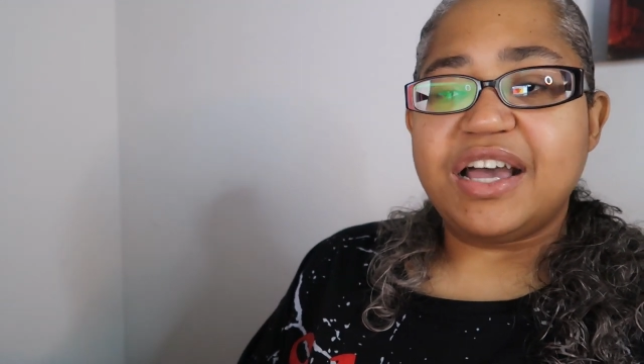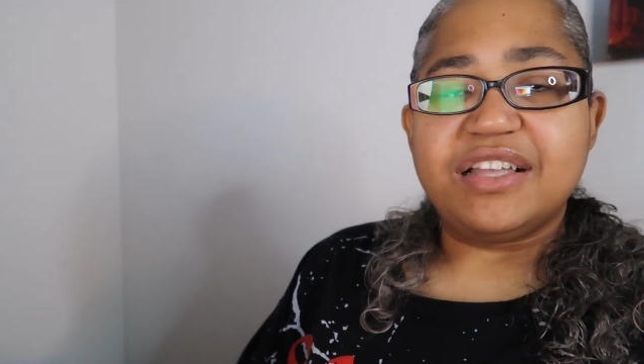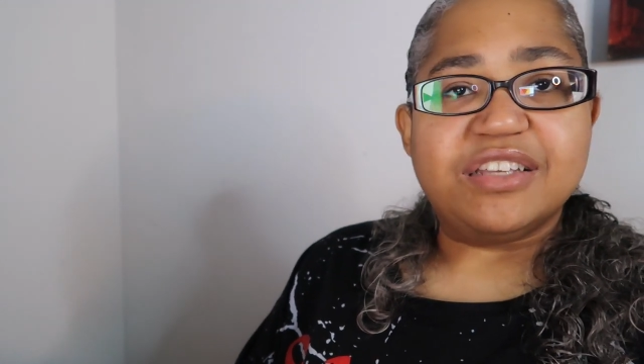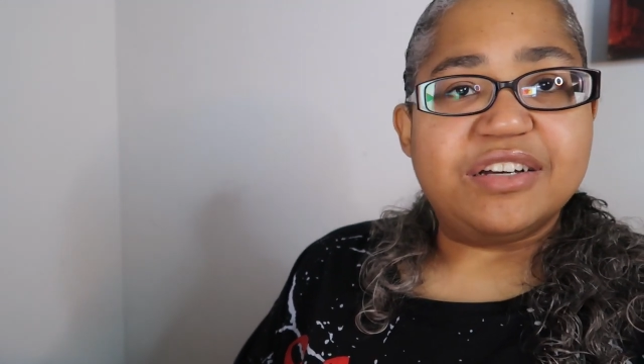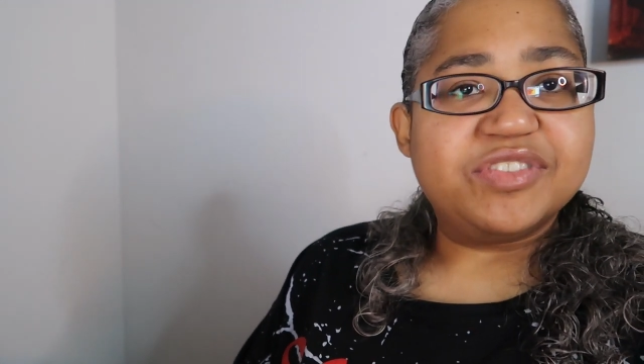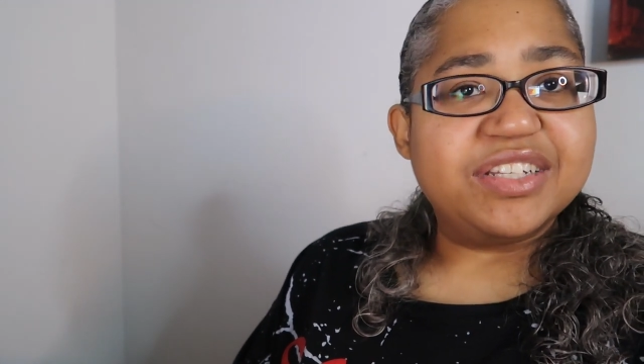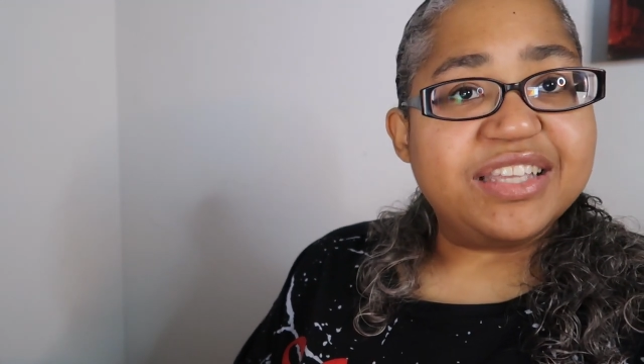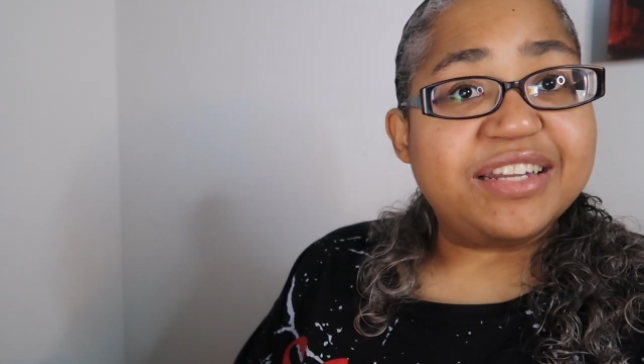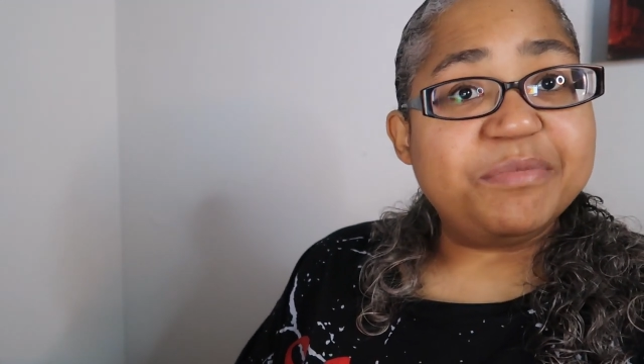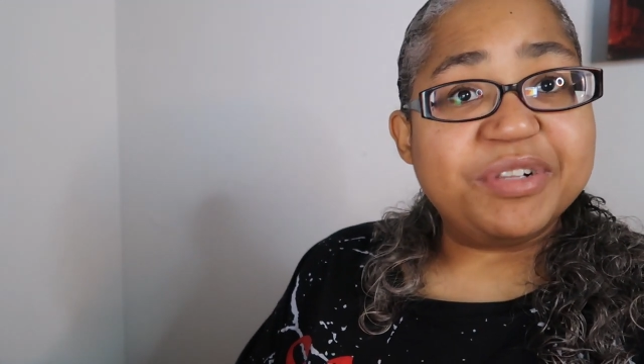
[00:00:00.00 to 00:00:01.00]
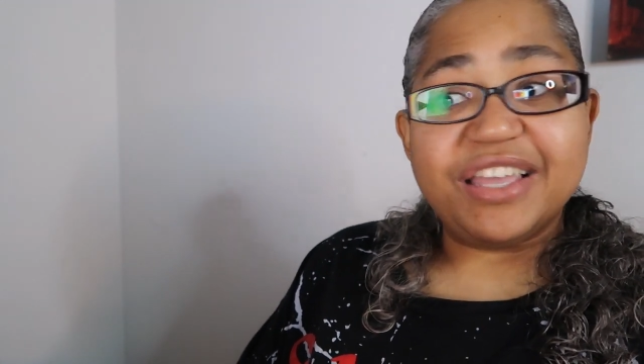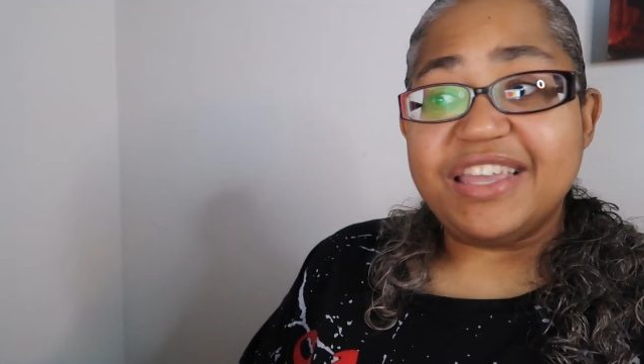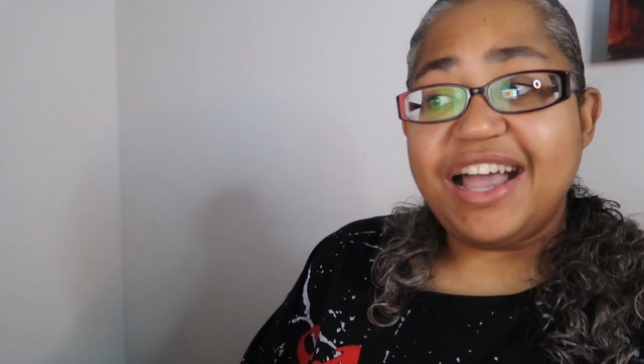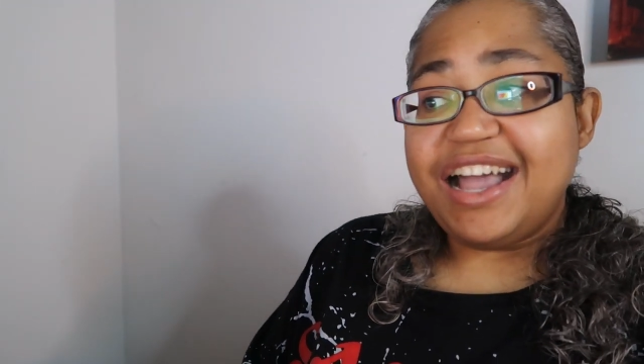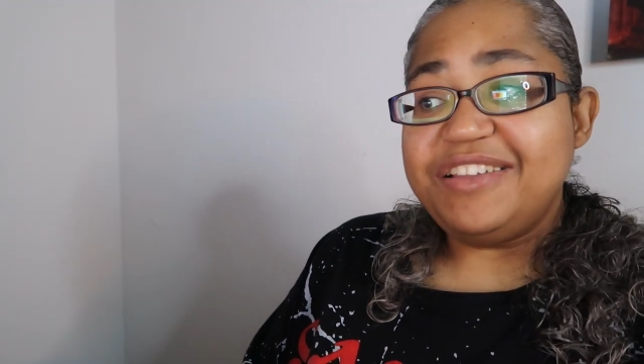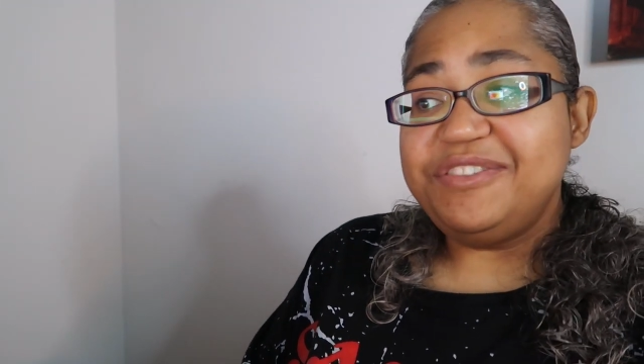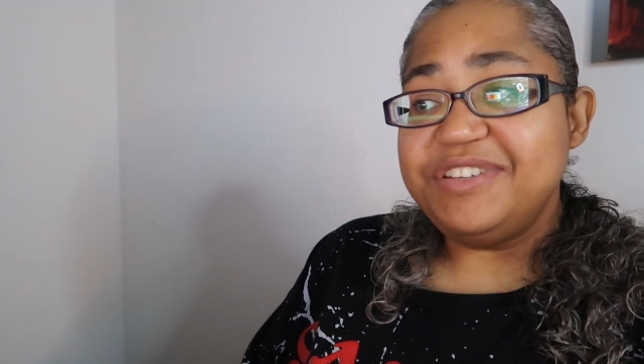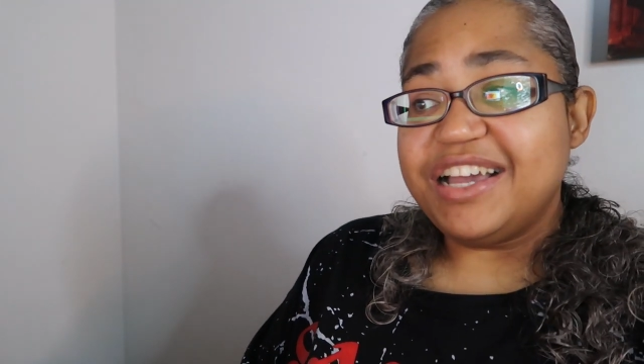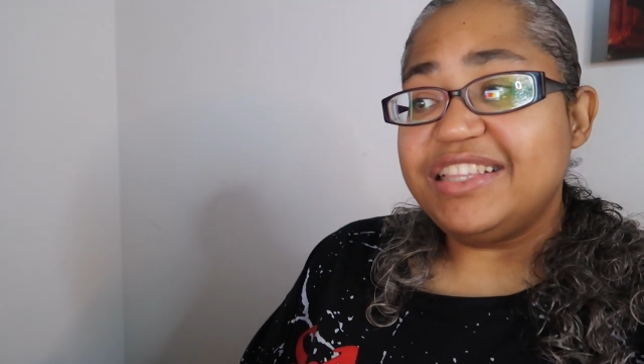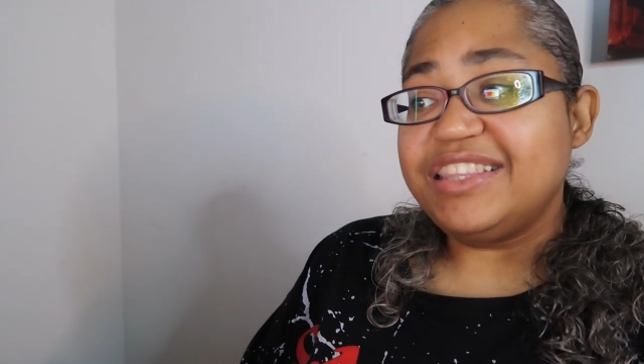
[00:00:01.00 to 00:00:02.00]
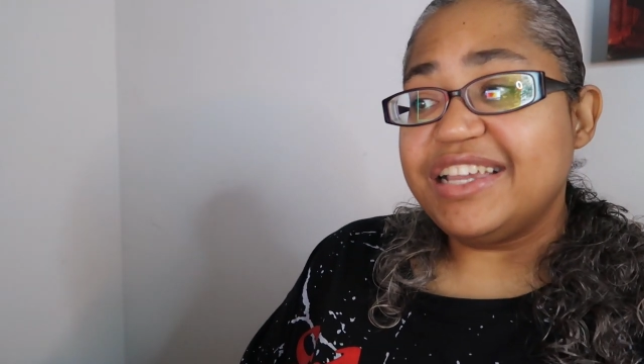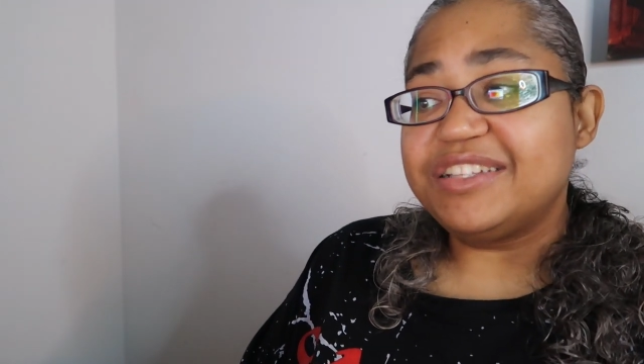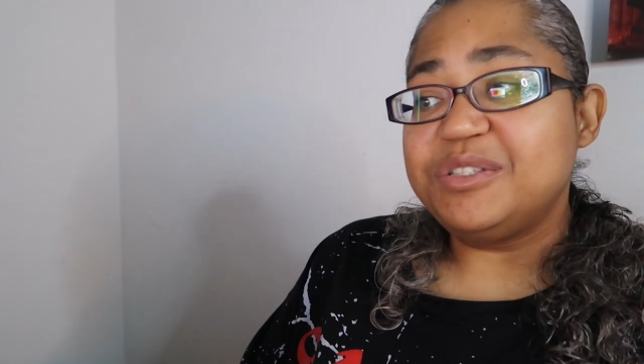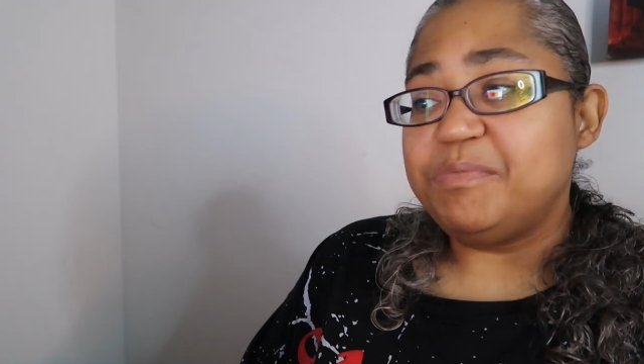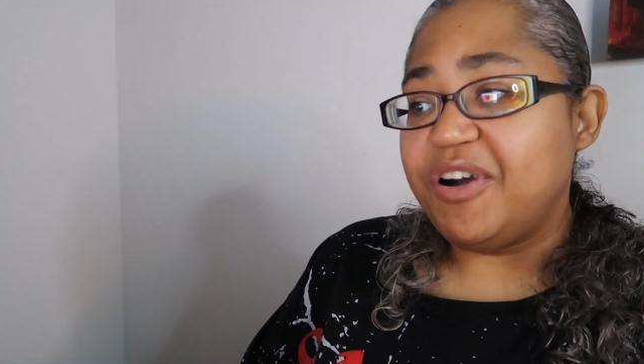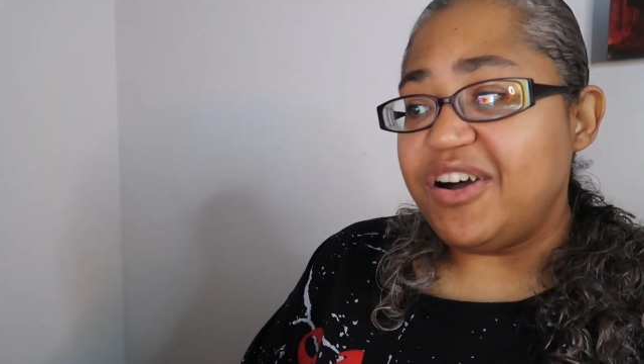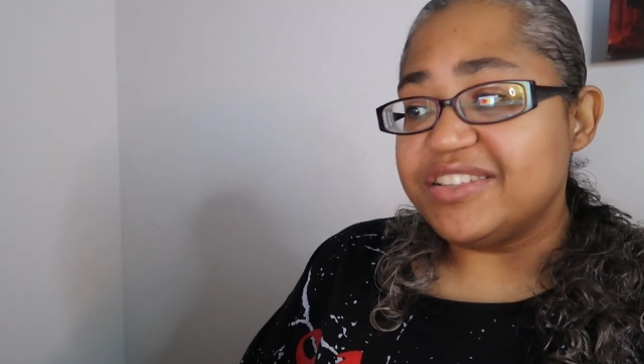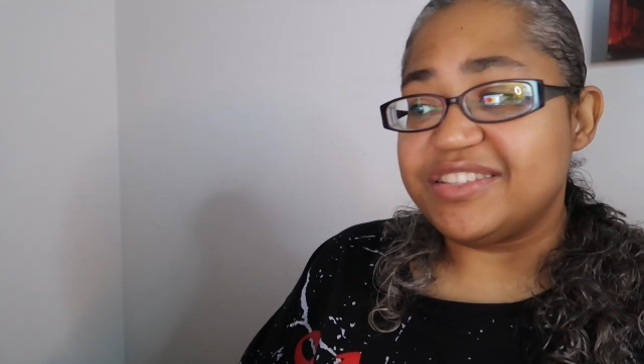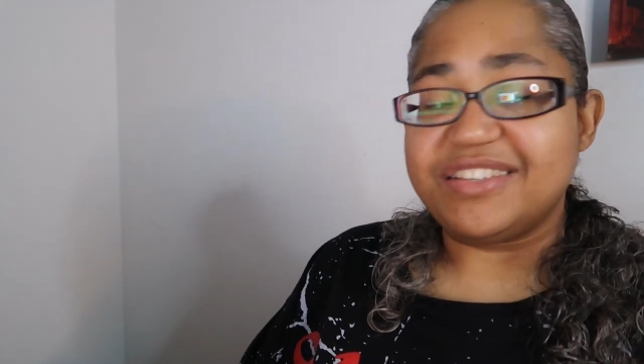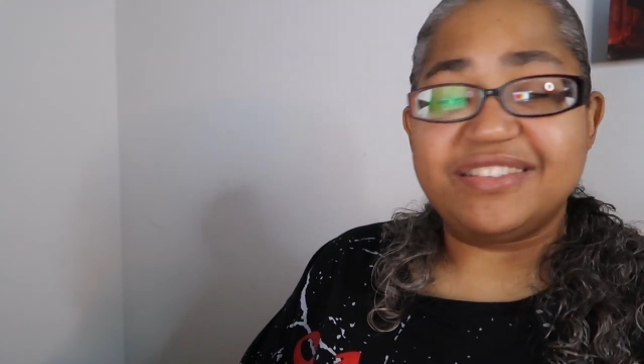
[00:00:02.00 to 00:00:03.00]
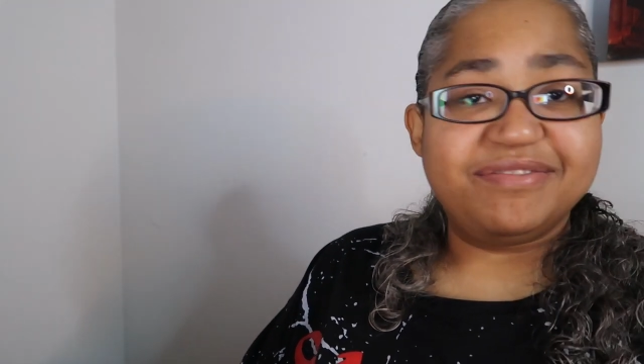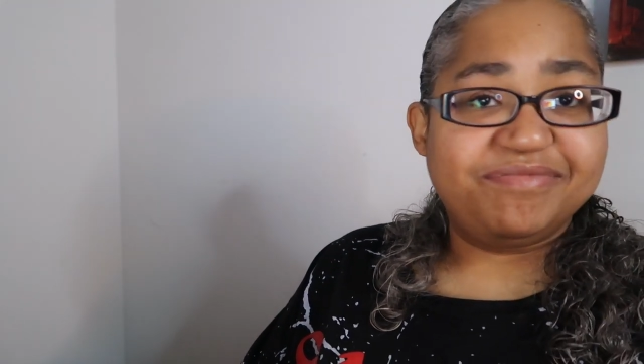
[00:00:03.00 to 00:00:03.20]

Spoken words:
I love to let it play. I do not like to pause it.